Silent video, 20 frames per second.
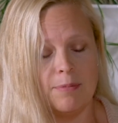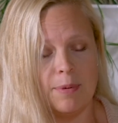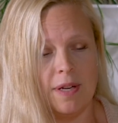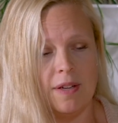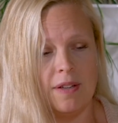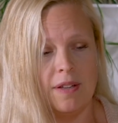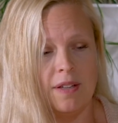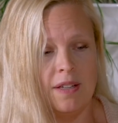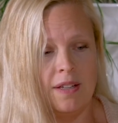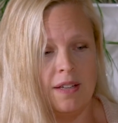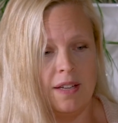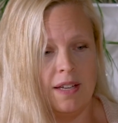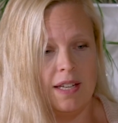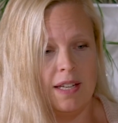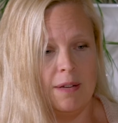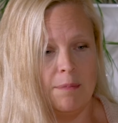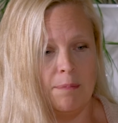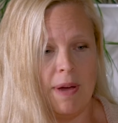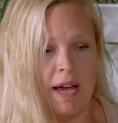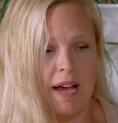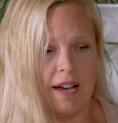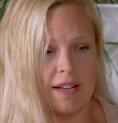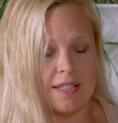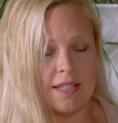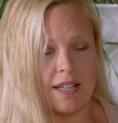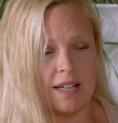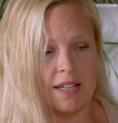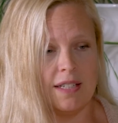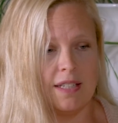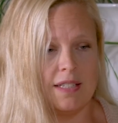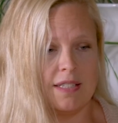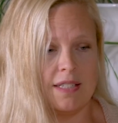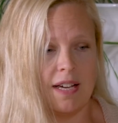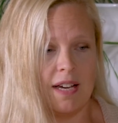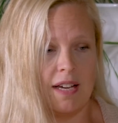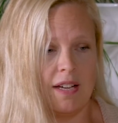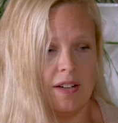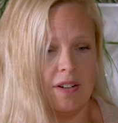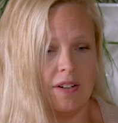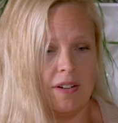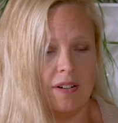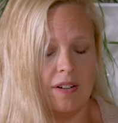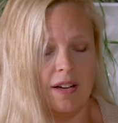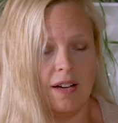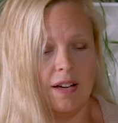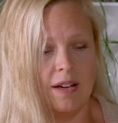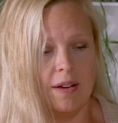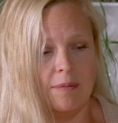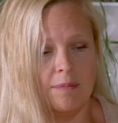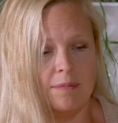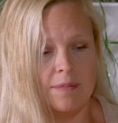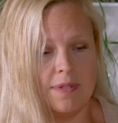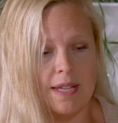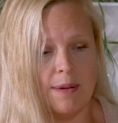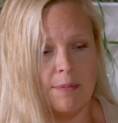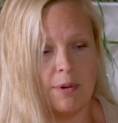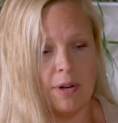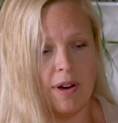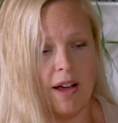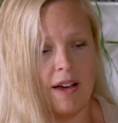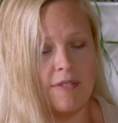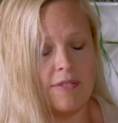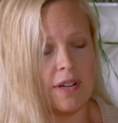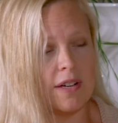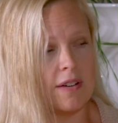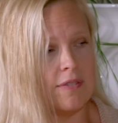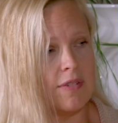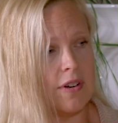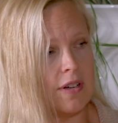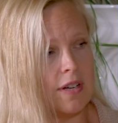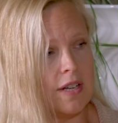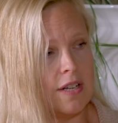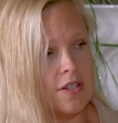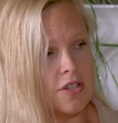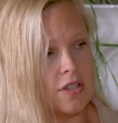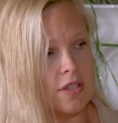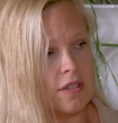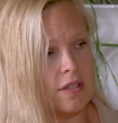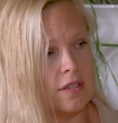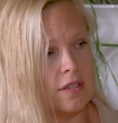but it impacts like an entire demographic of our nation.